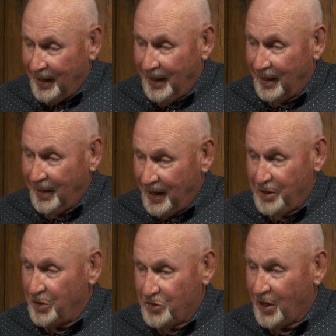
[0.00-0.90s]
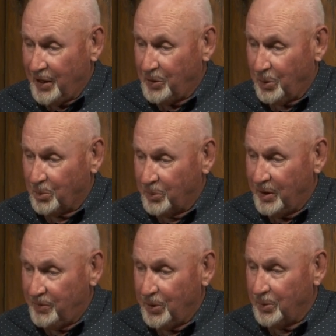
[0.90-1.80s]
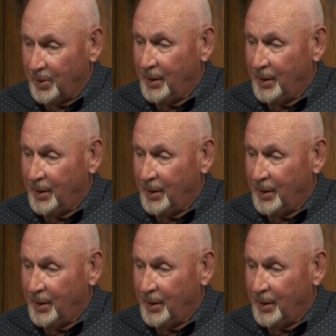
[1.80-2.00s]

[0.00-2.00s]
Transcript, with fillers: uh, a decennial review.